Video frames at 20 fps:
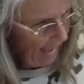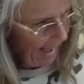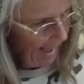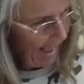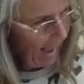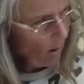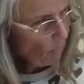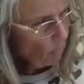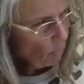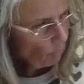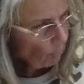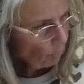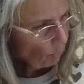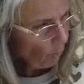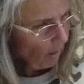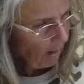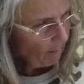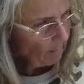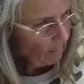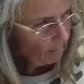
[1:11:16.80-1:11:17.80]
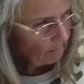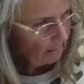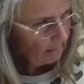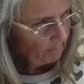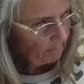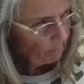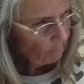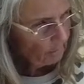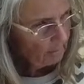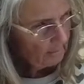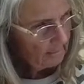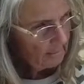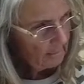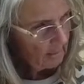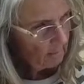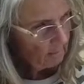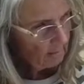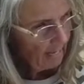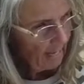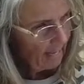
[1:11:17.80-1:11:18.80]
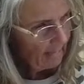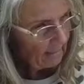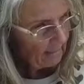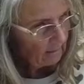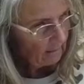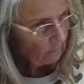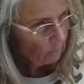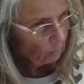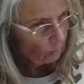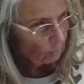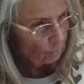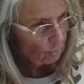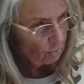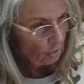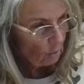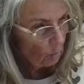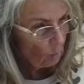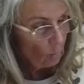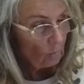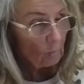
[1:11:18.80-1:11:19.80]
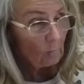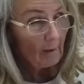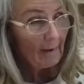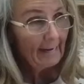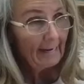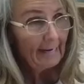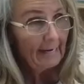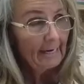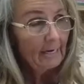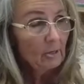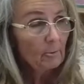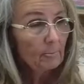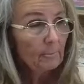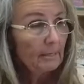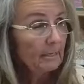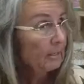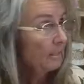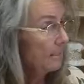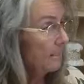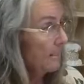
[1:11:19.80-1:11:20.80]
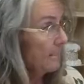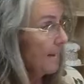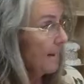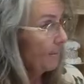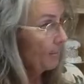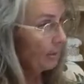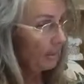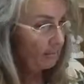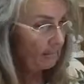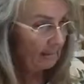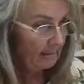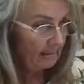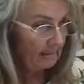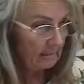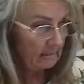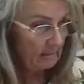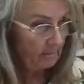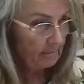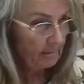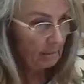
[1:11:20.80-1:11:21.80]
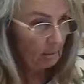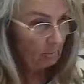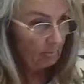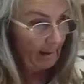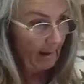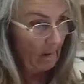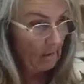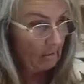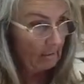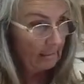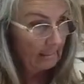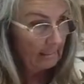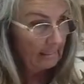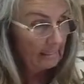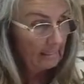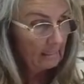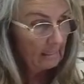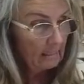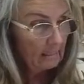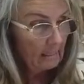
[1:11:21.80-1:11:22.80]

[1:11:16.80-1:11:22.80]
I will probably put some kind of little door right here, being I'm going to make this a bigger balcony.